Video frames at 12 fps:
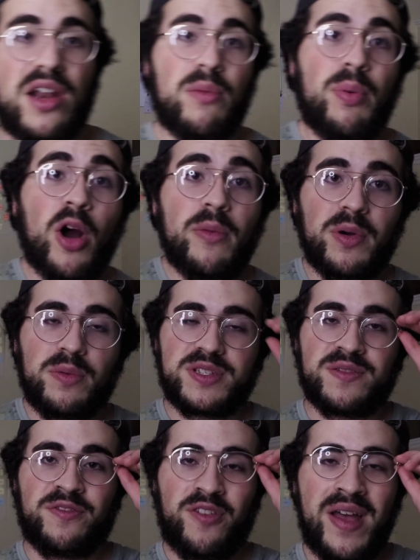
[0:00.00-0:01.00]
an apartment with
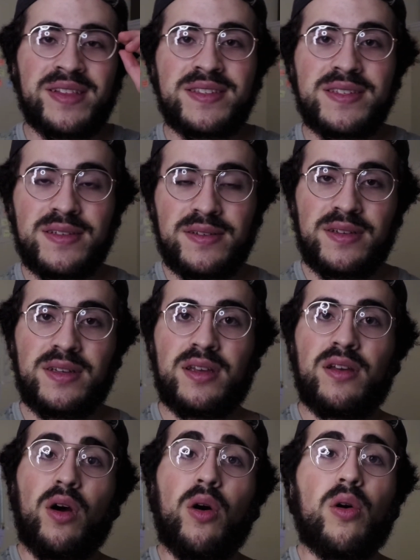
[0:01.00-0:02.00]
some friends,
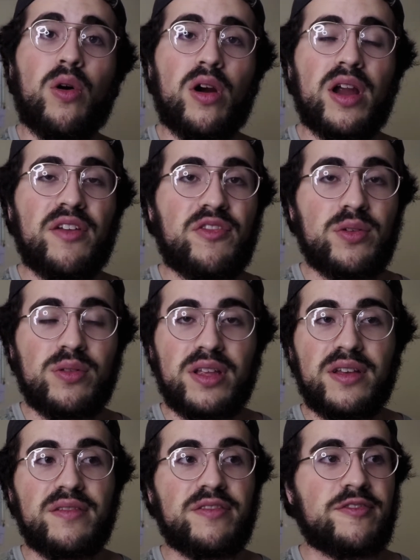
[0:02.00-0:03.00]
or if you
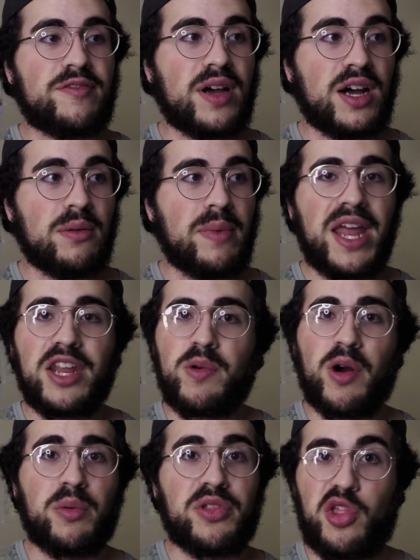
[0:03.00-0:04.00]
live
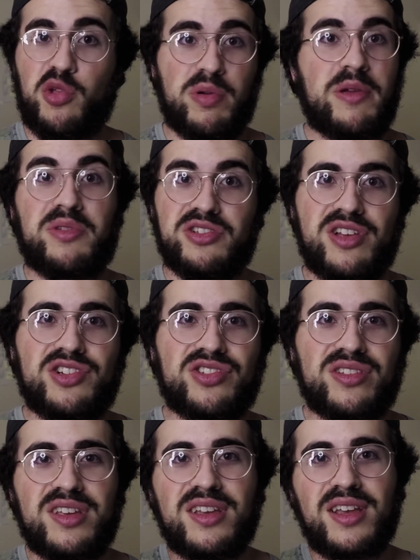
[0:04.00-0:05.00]
anywhere with other people,
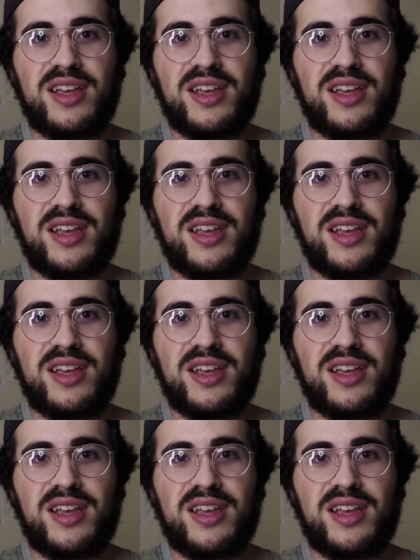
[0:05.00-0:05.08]
essentially,